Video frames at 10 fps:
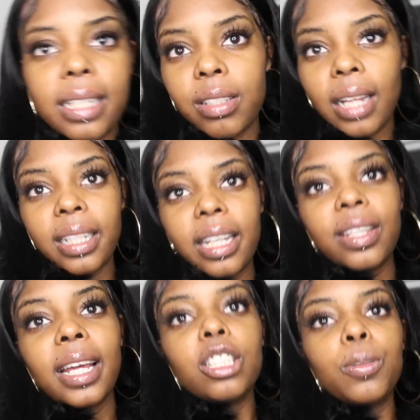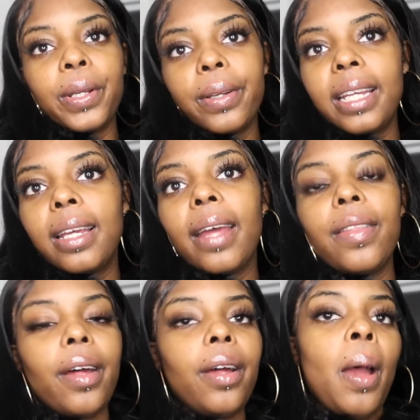inside the kit, you get the spoolie, you get
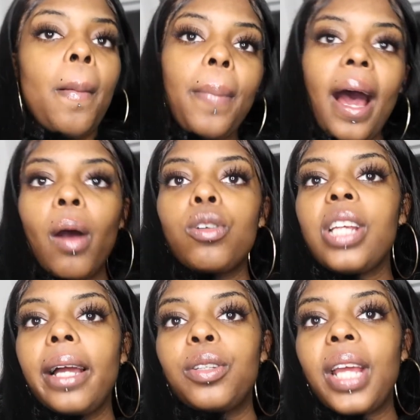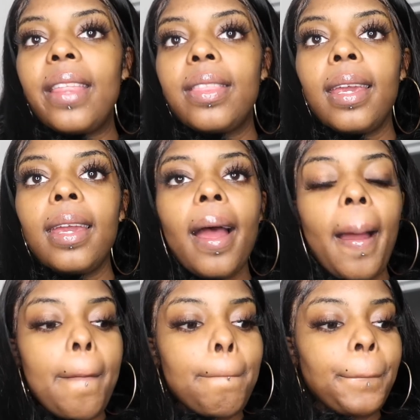the pouch, and you get
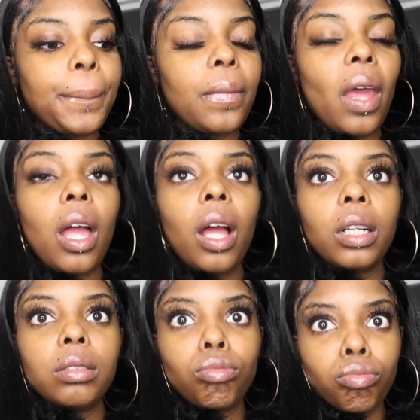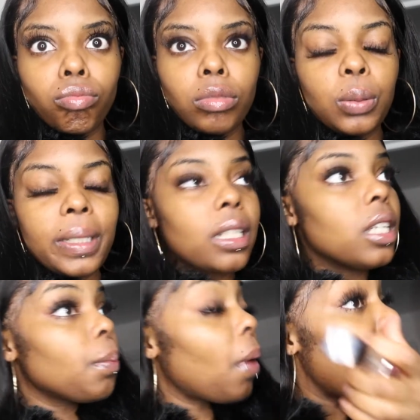the tweezers. My